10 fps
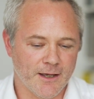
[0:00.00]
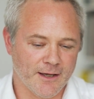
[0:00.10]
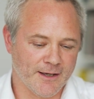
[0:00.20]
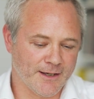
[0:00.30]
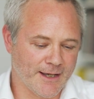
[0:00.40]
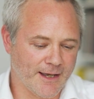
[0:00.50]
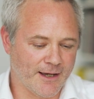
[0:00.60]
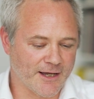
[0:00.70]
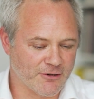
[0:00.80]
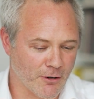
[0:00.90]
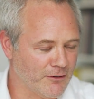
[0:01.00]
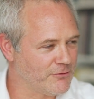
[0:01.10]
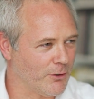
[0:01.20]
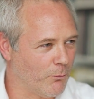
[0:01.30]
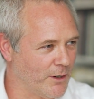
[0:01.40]
I
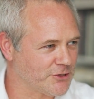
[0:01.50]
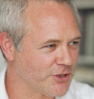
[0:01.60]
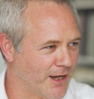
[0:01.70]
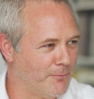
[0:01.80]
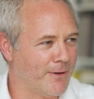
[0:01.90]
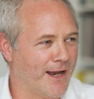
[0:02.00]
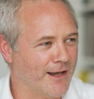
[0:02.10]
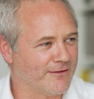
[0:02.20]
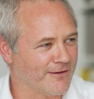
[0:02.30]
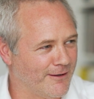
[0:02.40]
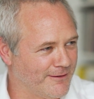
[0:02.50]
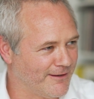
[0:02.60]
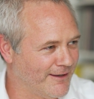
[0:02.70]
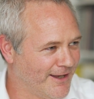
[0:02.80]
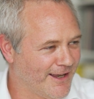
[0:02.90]
grant you a wish. I'm
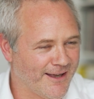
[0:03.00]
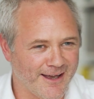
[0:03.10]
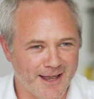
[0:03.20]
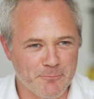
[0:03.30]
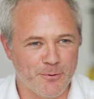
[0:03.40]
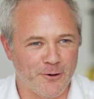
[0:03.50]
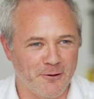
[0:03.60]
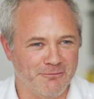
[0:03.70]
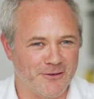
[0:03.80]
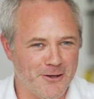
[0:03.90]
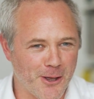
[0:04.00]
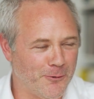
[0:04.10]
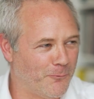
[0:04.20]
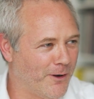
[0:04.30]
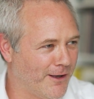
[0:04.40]
Alexander, emperor of the
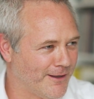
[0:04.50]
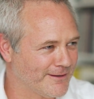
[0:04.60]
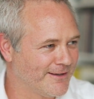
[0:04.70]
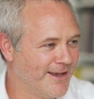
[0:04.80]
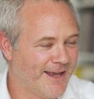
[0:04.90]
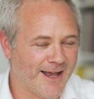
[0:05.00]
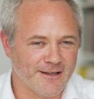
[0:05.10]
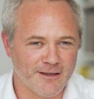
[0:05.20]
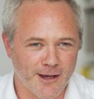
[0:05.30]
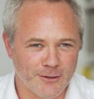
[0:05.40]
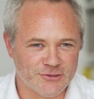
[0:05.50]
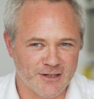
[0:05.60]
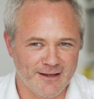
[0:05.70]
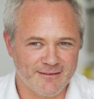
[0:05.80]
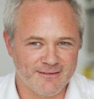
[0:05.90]
known world." And
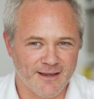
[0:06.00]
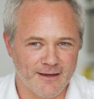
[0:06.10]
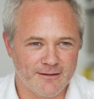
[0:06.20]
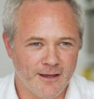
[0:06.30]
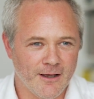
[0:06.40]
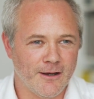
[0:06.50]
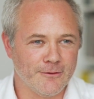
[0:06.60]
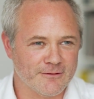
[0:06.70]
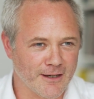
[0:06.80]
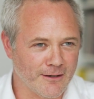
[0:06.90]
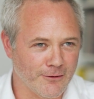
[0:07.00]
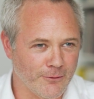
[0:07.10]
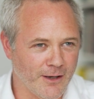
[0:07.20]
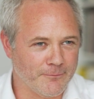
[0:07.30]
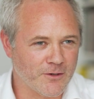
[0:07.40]
Diogenes said, "Oh, thank
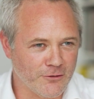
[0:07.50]
you.